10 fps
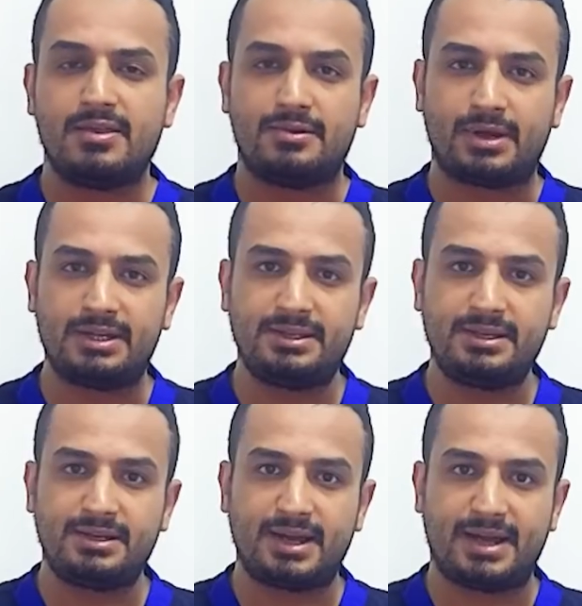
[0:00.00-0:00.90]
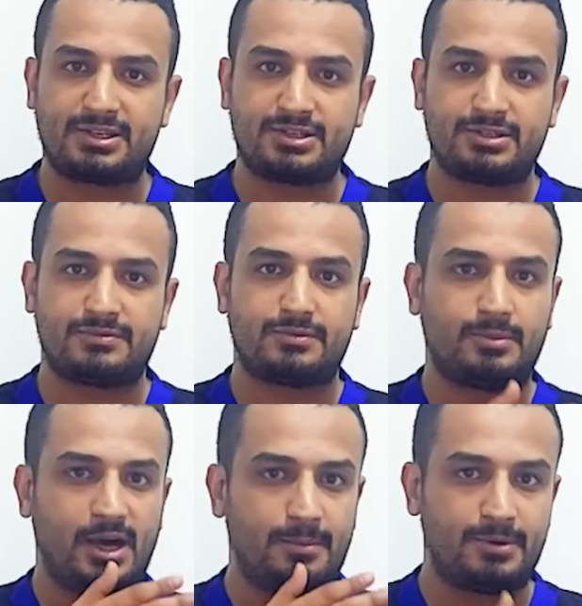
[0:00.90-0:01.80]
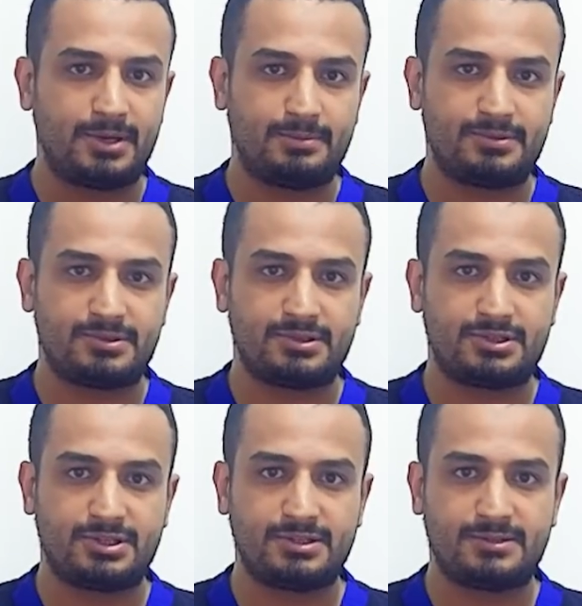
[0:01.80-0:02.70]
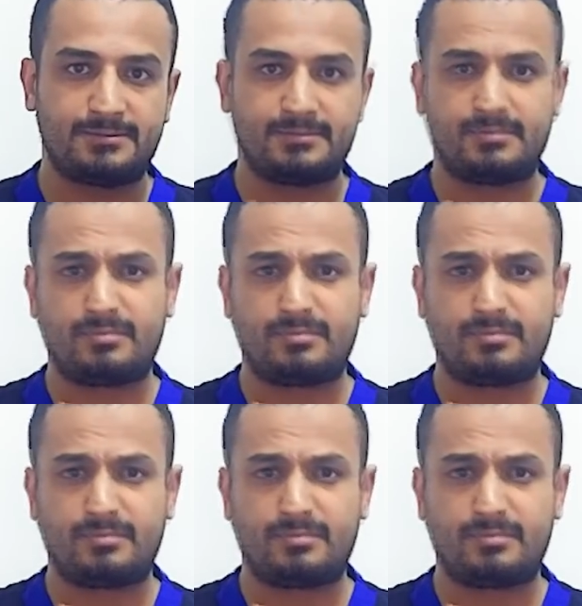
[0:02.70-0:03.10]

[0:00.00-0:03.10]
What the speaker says: The writing reactions from upright positions